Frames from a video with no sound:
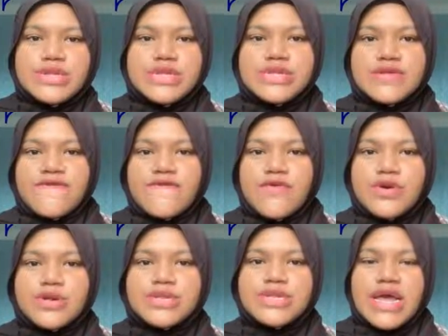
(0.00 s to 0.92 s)
is the
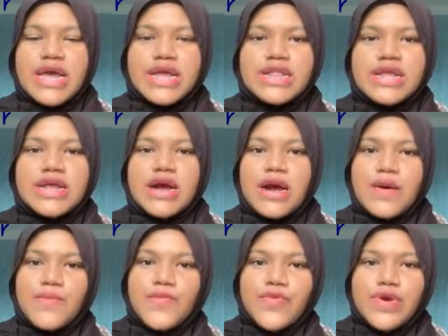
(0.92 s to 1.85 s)
force acting
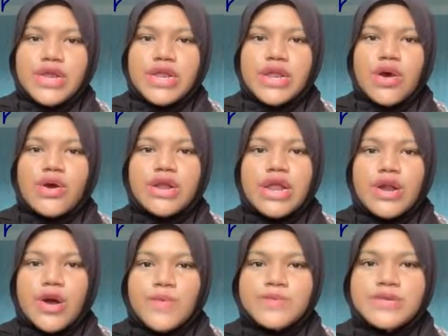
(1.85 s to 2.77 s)
upward on an
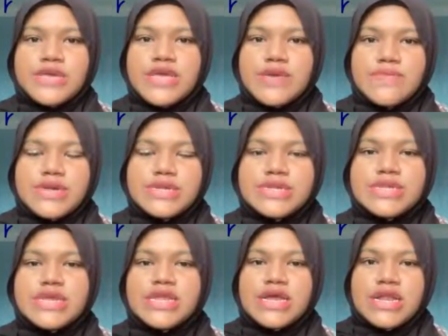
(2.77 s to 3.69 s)
object
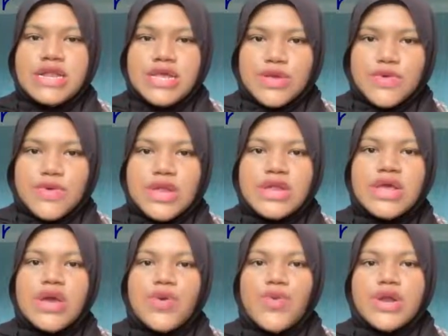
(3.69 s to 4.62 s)
immersed in a liquid
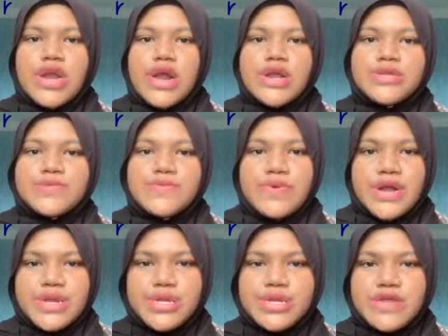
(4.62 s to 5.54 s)
when there is
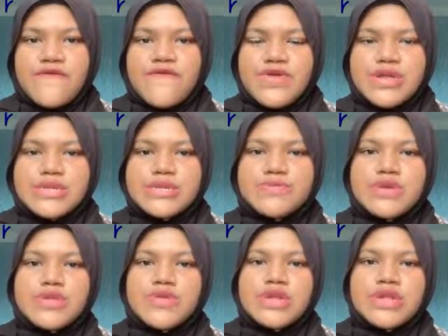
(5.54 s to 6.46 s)
pressure difference
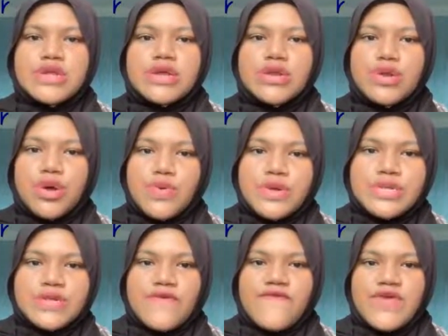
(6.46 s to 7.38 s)
between the lower
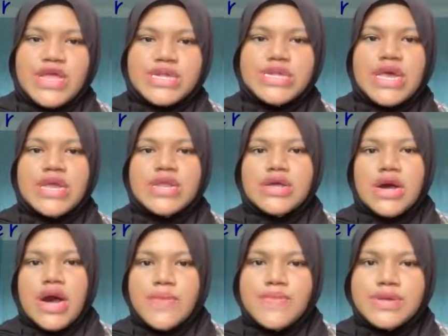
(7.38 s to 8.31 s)
surface and the
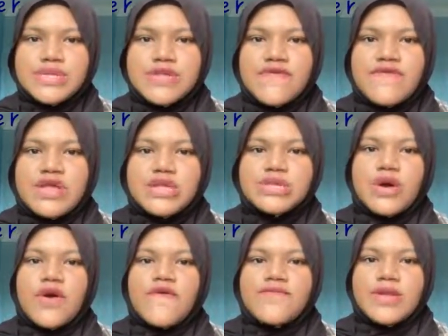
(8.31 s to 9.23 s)
upper surface
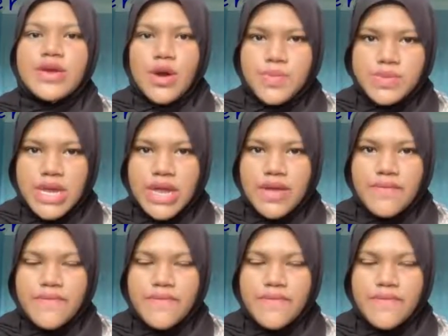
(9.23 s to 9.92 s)
of the object.